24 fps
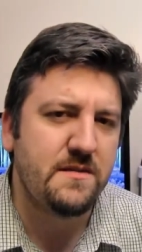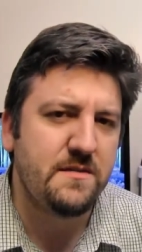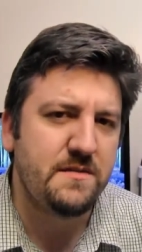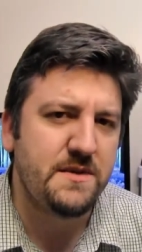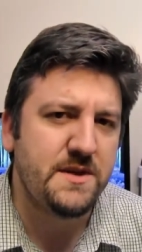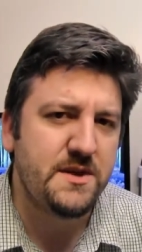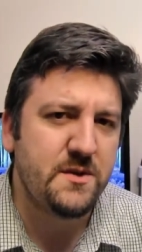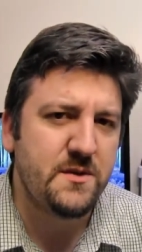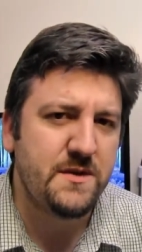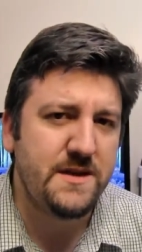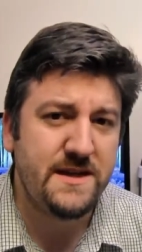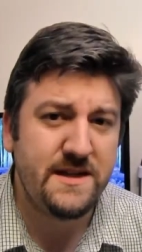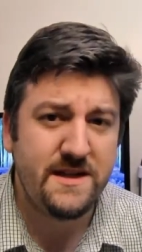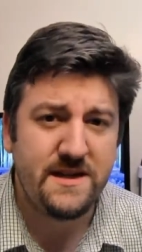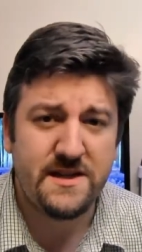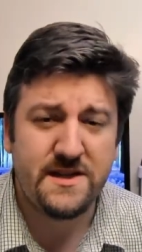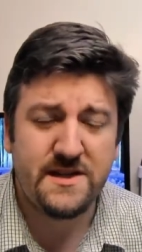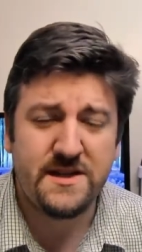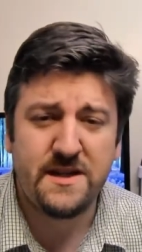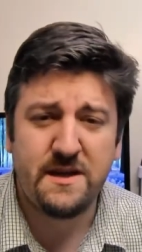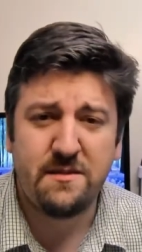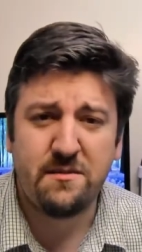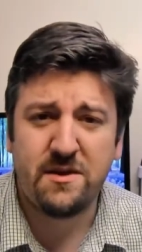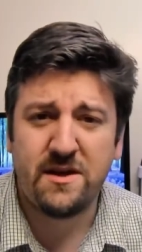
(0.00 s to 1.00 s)
between the
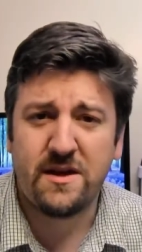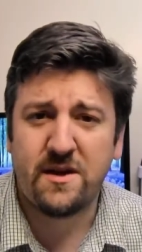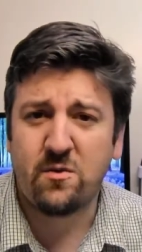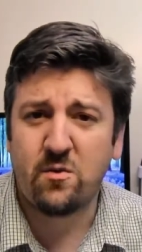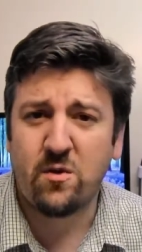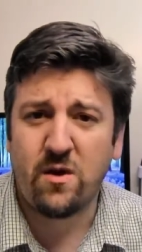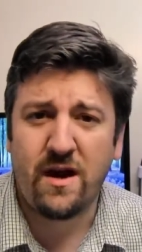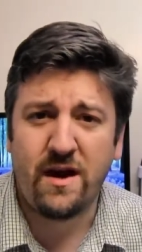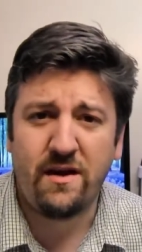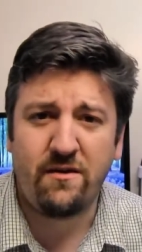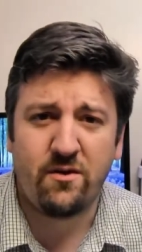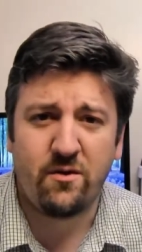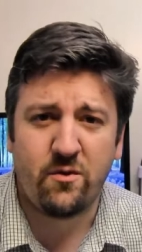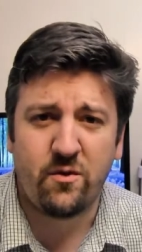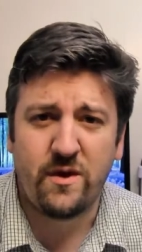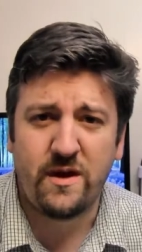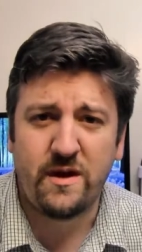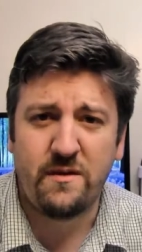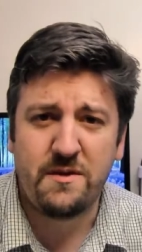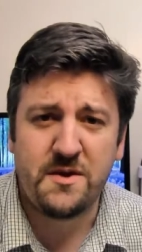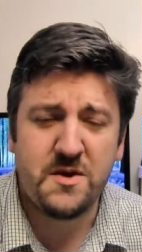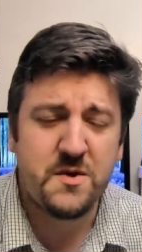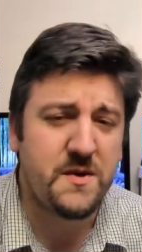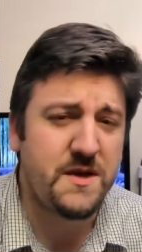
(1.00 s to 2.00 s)
sibling
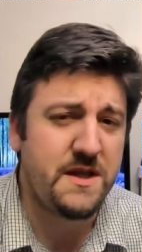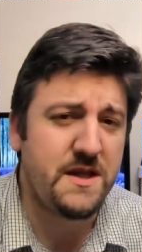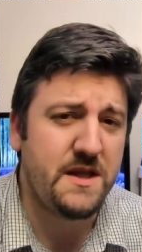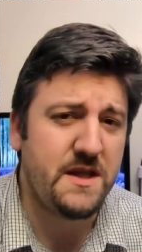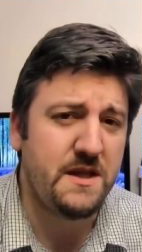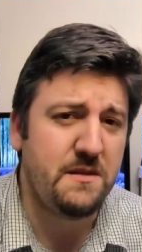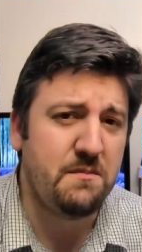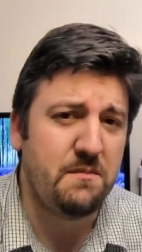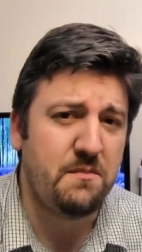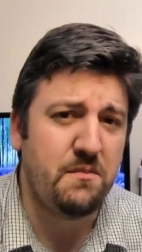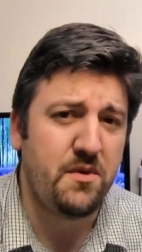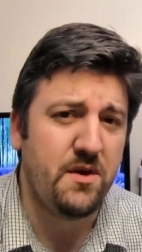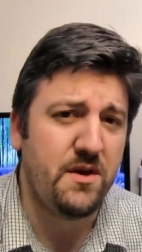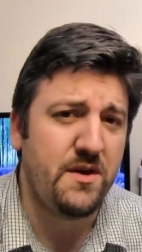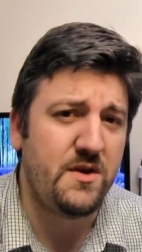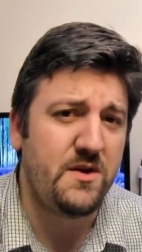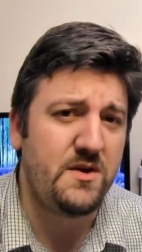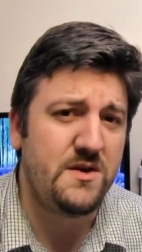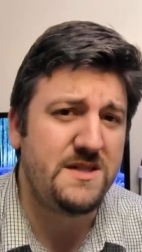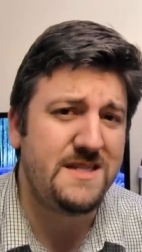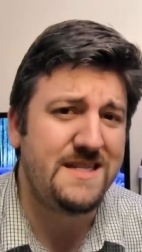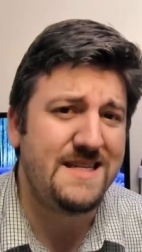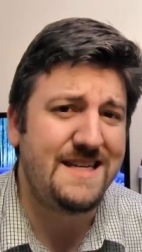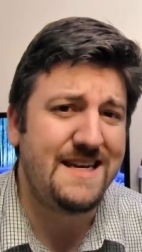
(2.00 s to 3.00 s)
rivalry between the
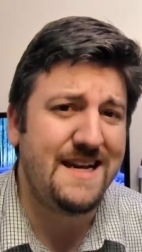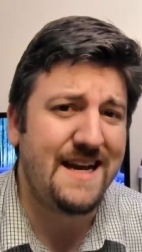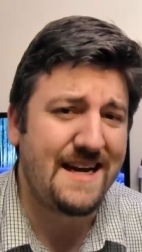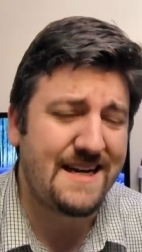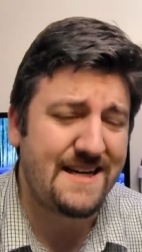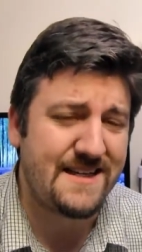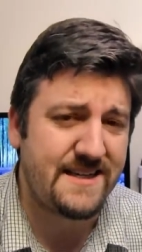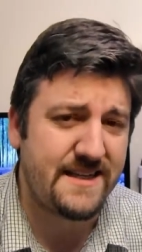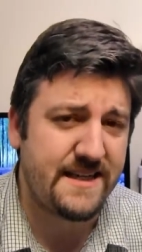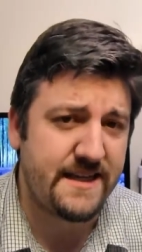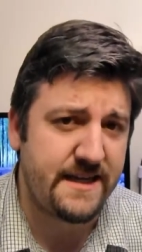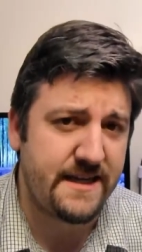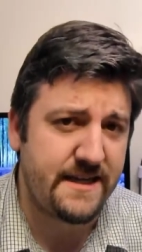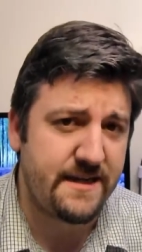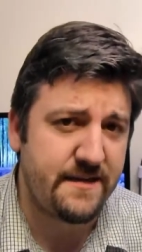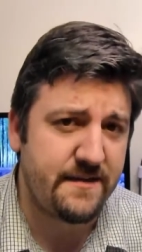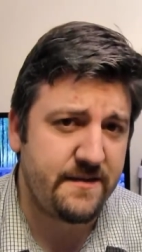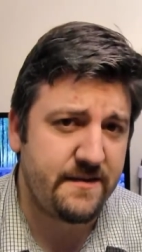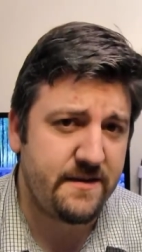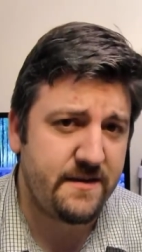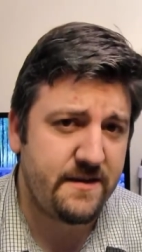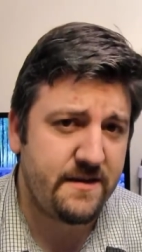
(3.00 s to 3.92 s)
brothers Nexi.